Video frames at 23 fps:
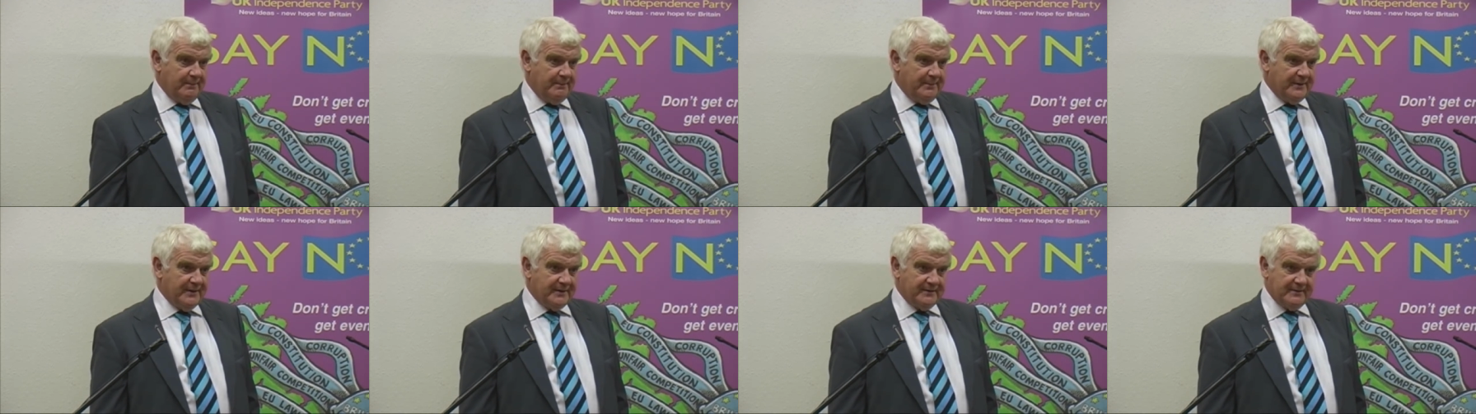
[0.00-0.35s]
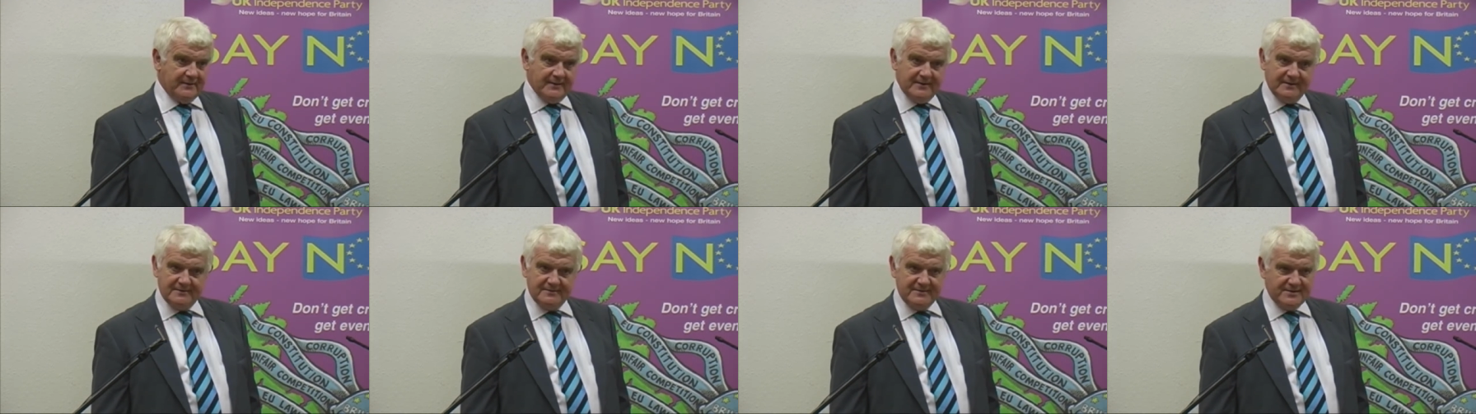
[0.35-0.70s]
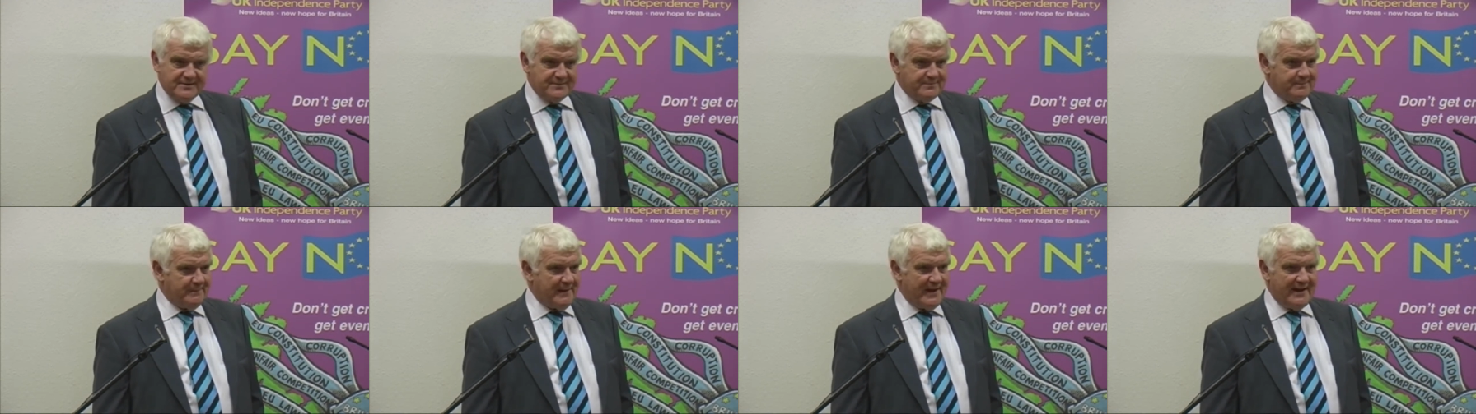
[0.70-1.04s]
But the
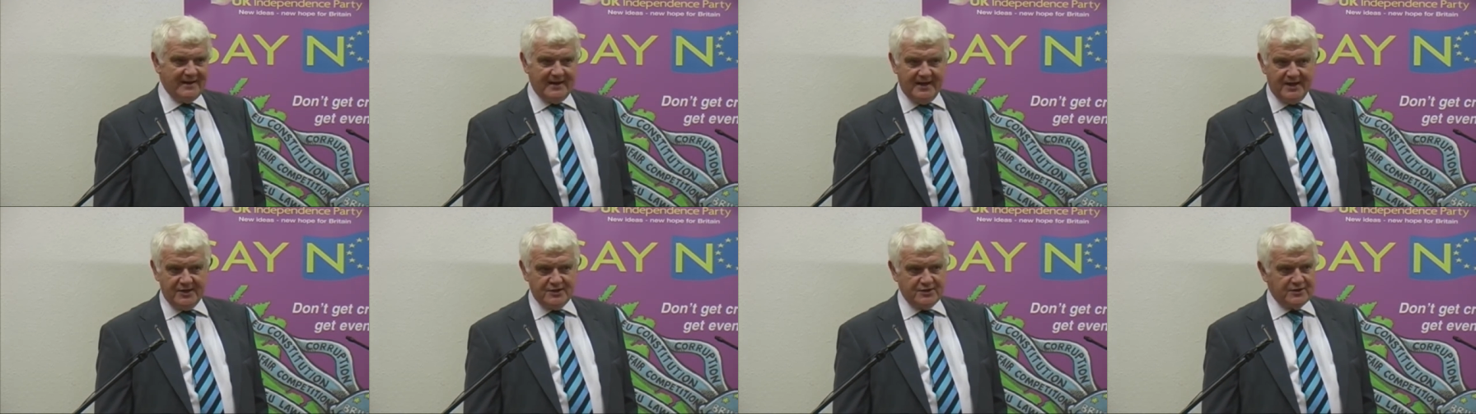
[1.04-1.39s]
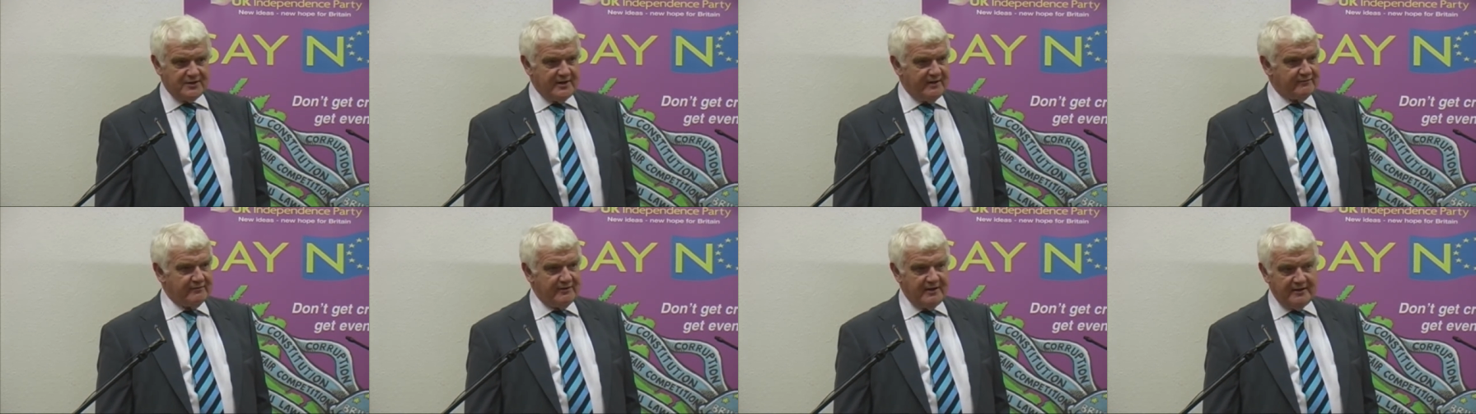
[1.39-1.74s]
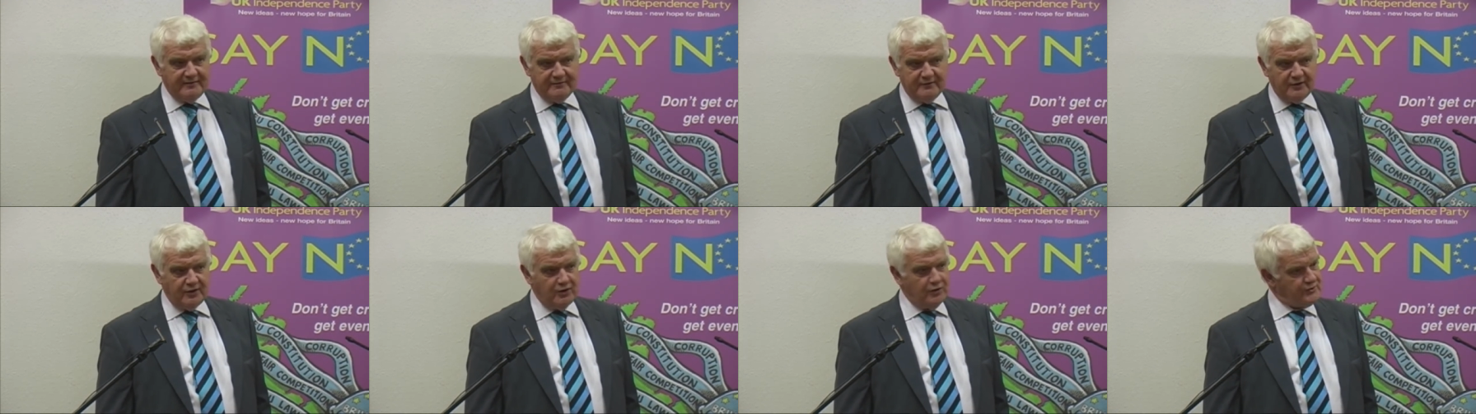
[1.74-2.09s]
Spanish never
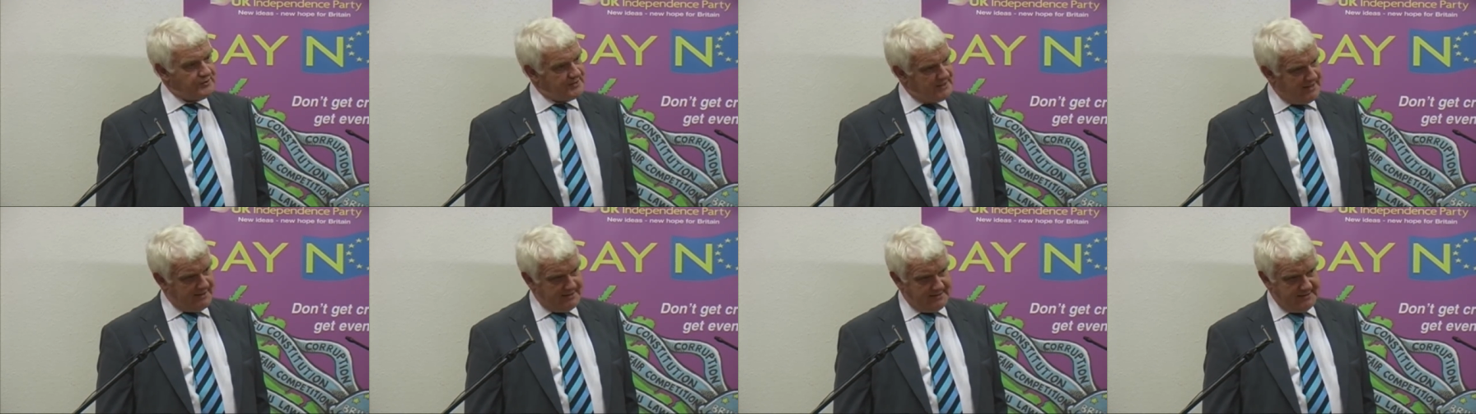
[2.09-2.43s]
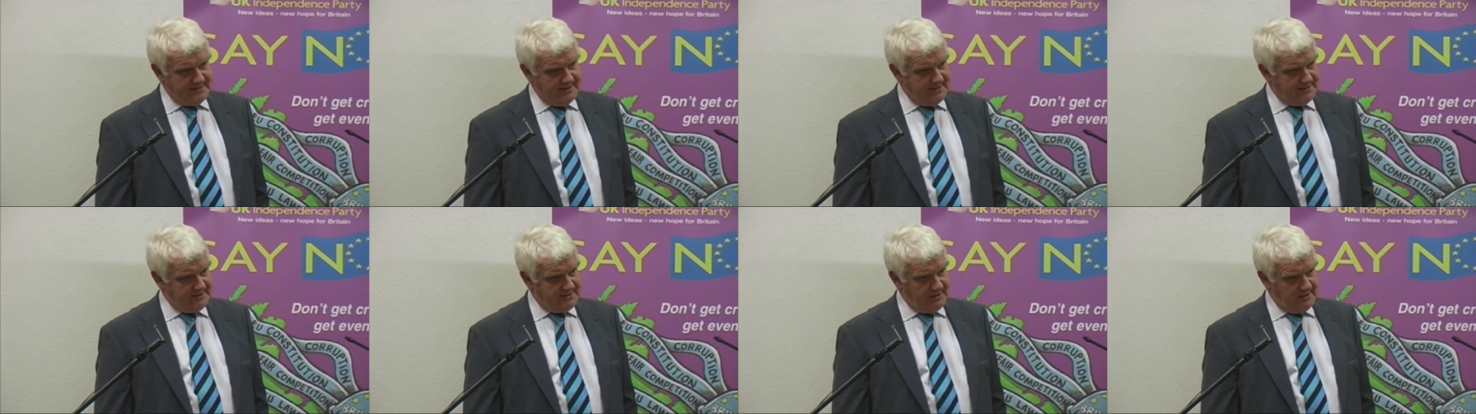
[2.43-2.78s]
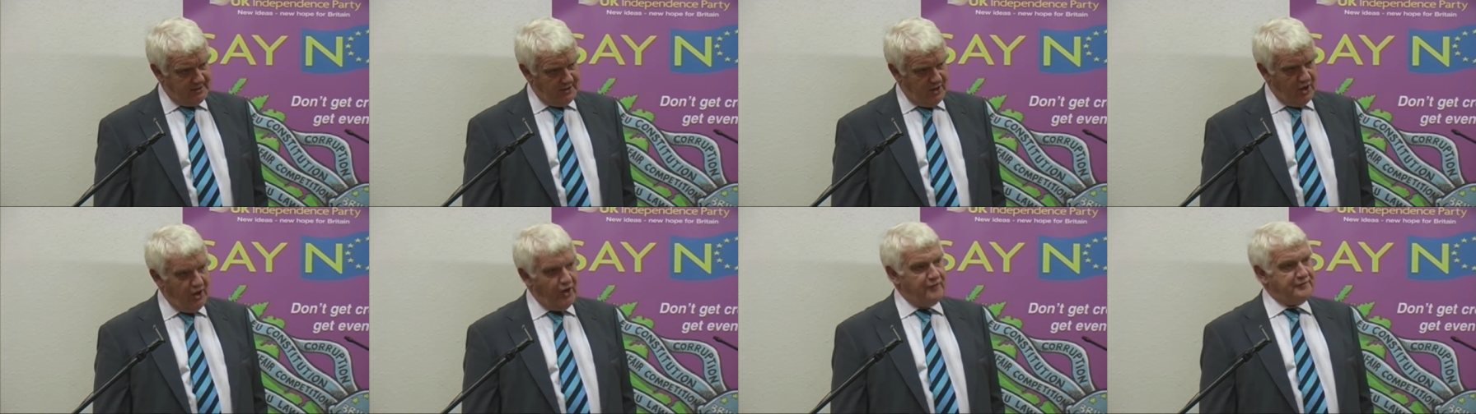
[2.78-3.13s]
even looked at it.
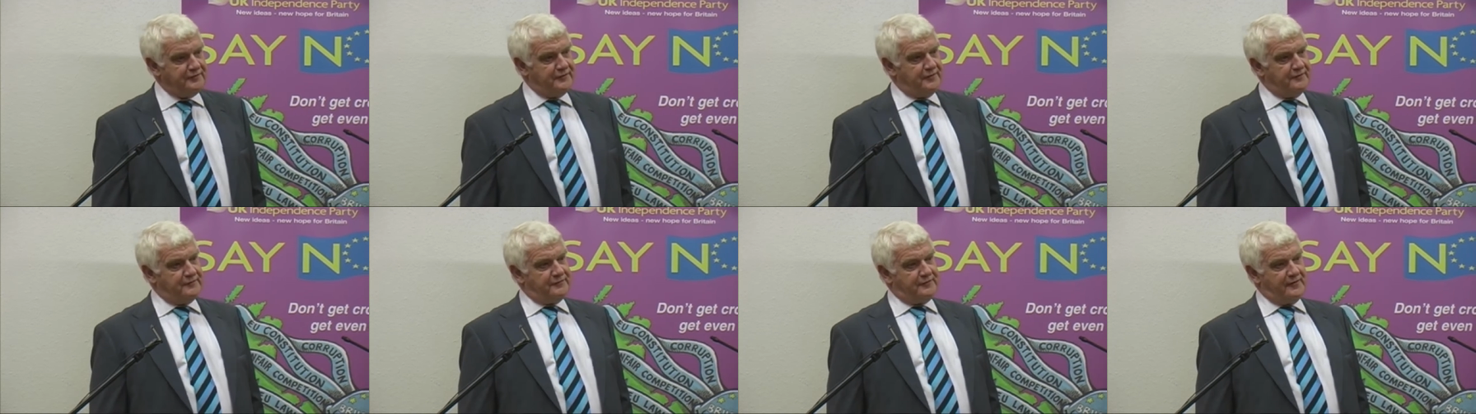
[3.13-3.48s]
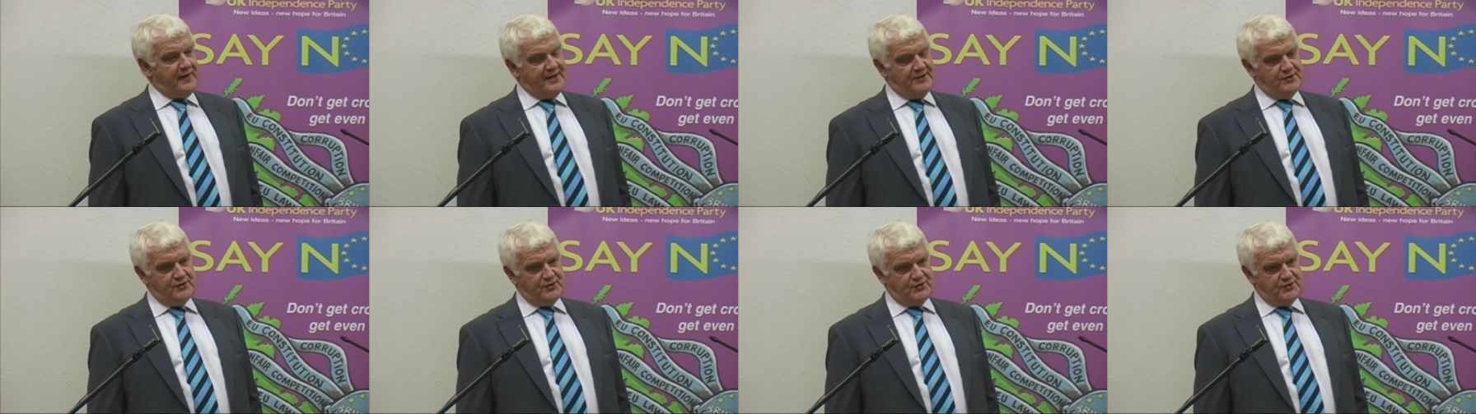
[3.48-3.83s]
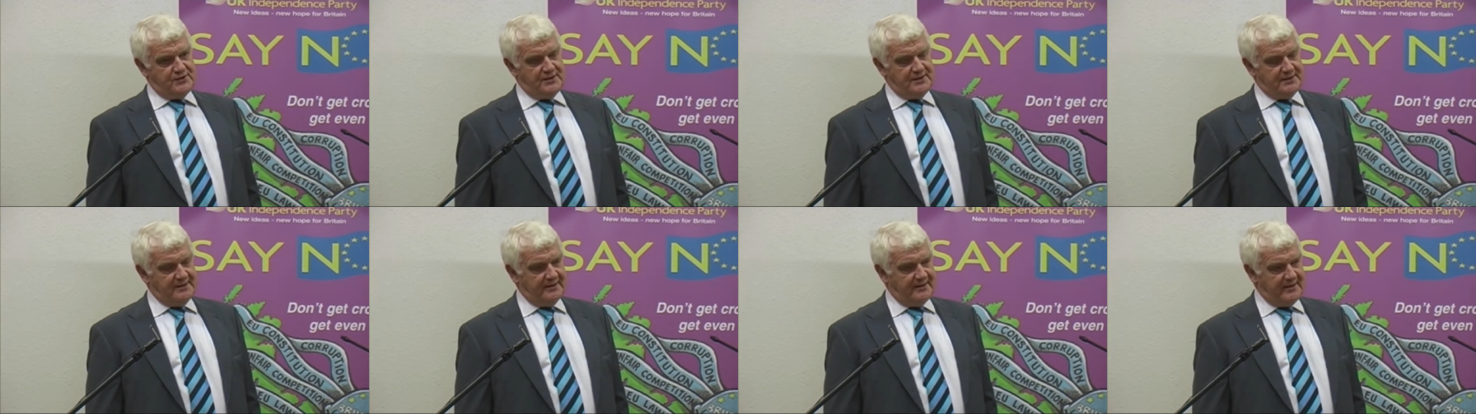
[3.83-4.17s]
Half the French
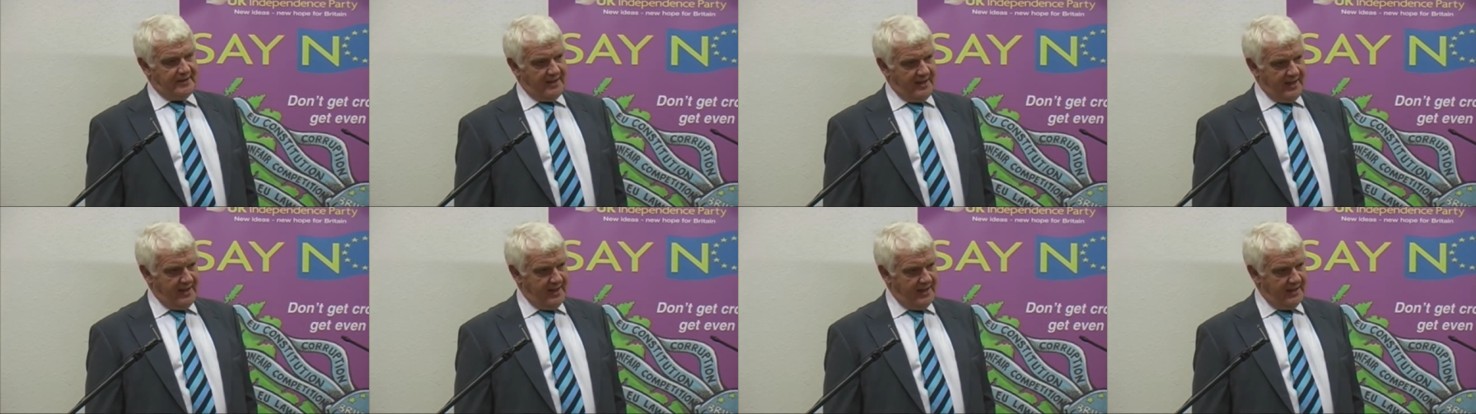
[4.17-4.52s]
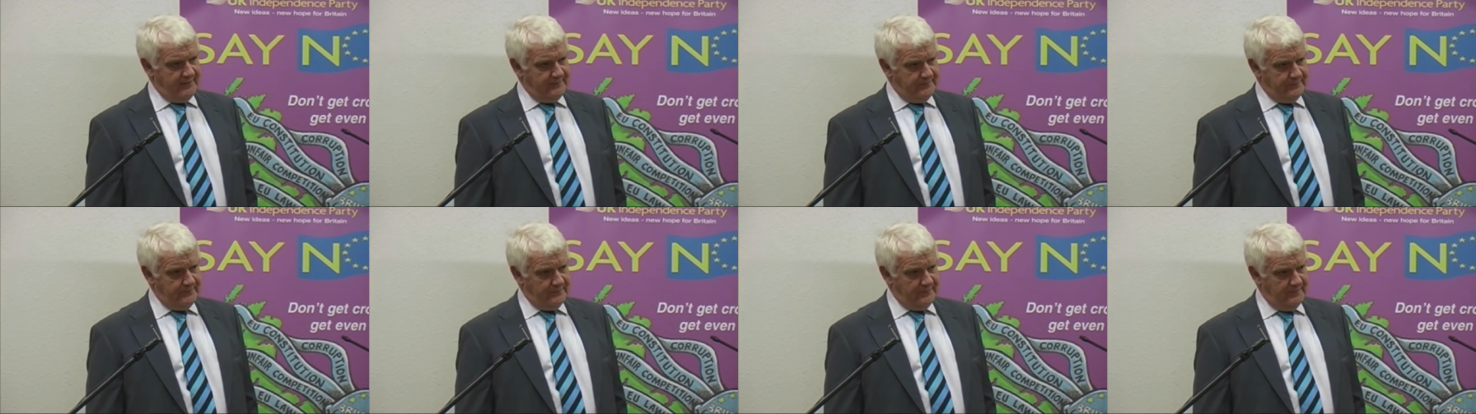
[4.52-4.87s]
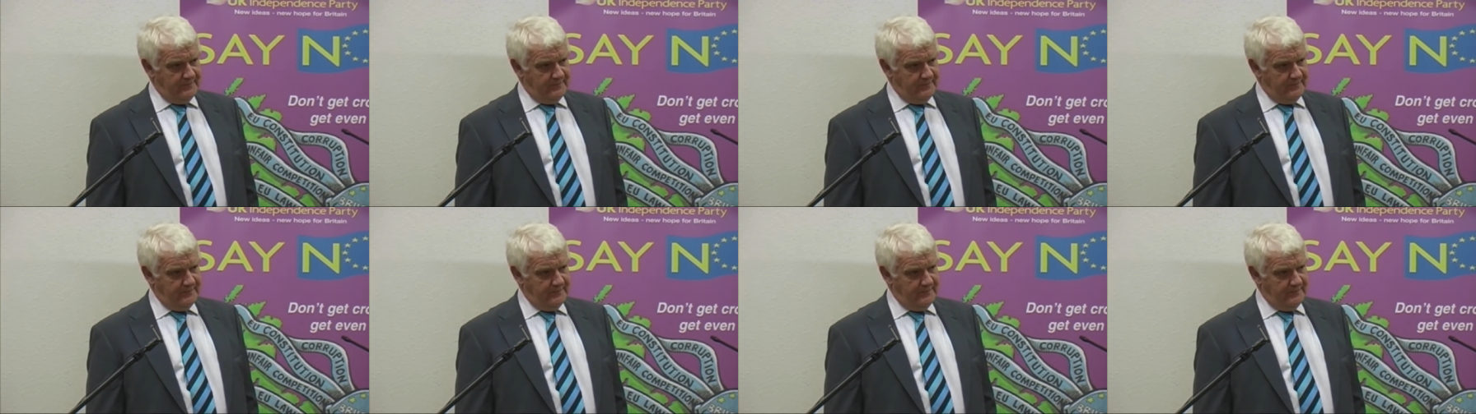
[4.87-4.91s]
didn't care.